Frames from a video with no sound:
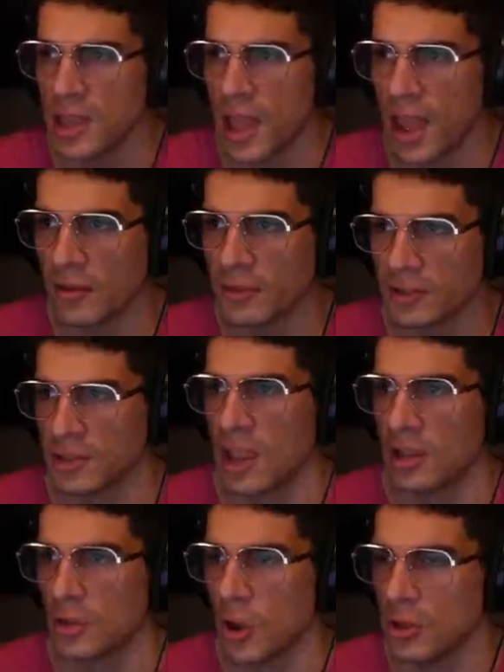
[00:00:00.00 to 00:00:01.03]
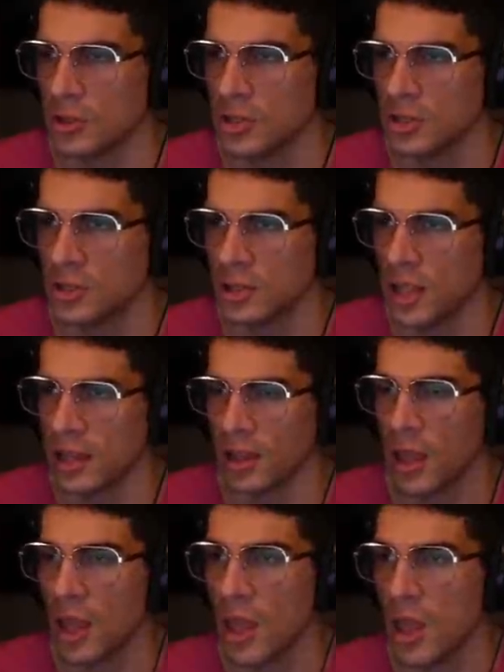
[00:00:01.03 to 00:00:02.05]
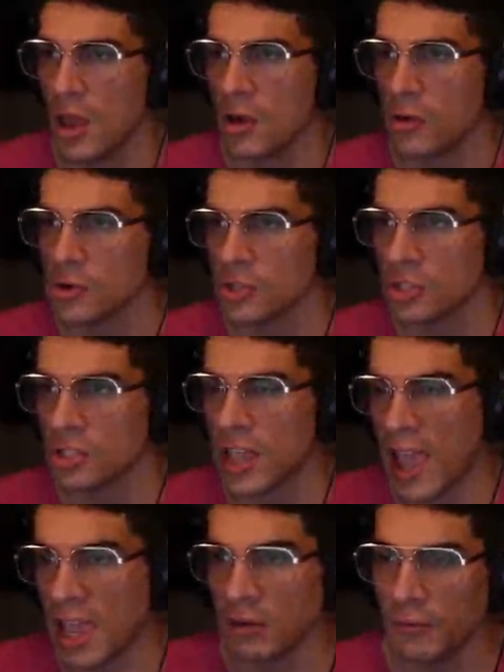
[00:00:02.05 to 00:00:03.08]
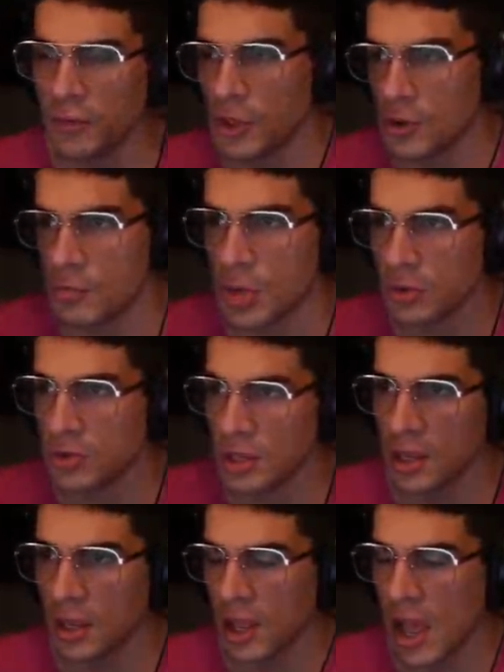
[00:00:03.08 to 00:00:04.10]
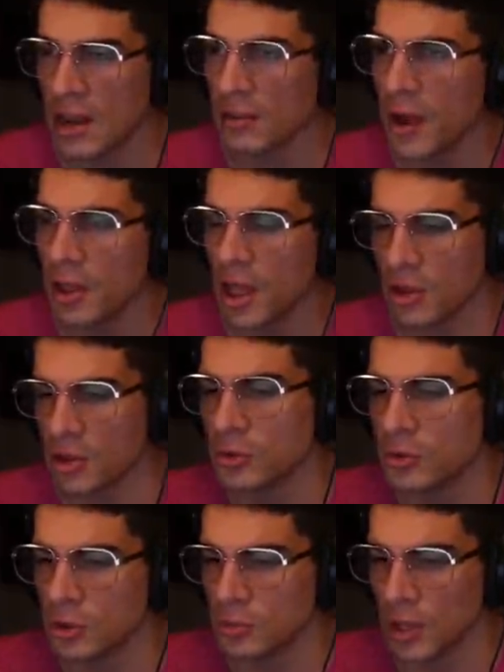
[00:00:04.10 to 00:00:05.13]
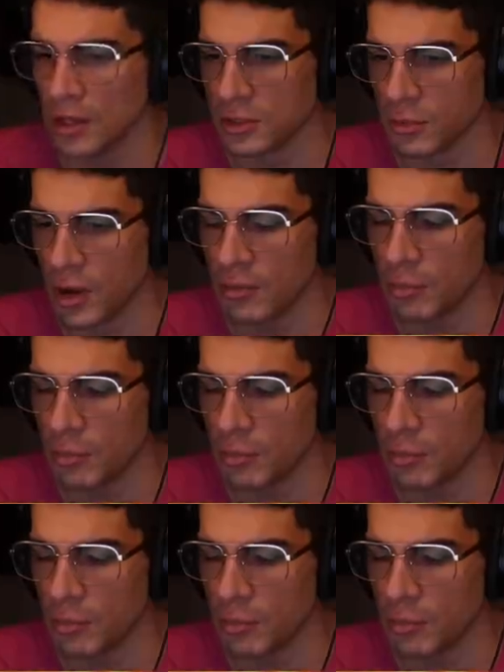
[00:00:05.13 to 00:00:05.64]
that have this technology to like scan for their music, kind of how like YouTube does, right?